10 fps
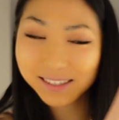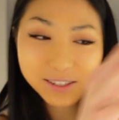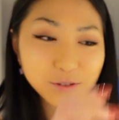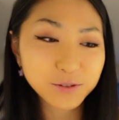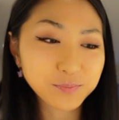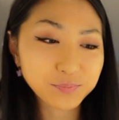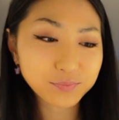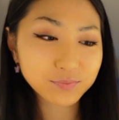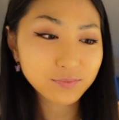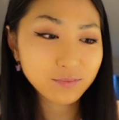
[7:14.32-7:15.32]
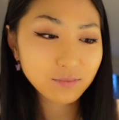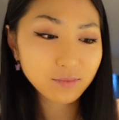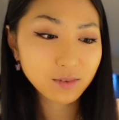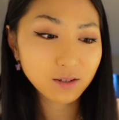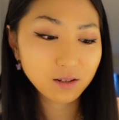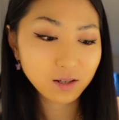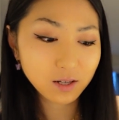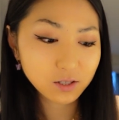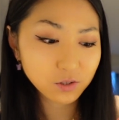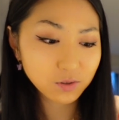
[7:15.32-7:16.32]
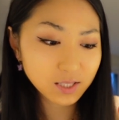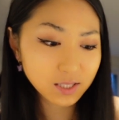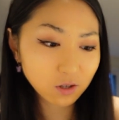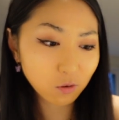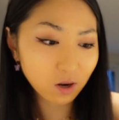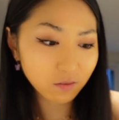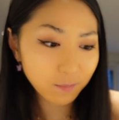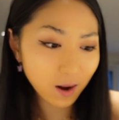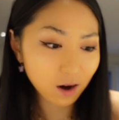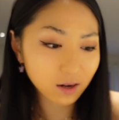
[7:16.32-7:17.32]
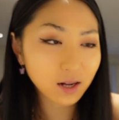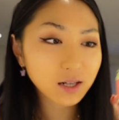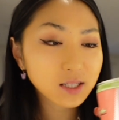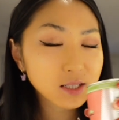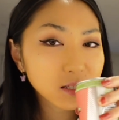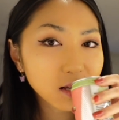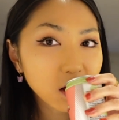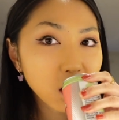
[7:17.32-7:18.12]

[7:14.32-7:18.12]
Cool. So this is Guava Paradise.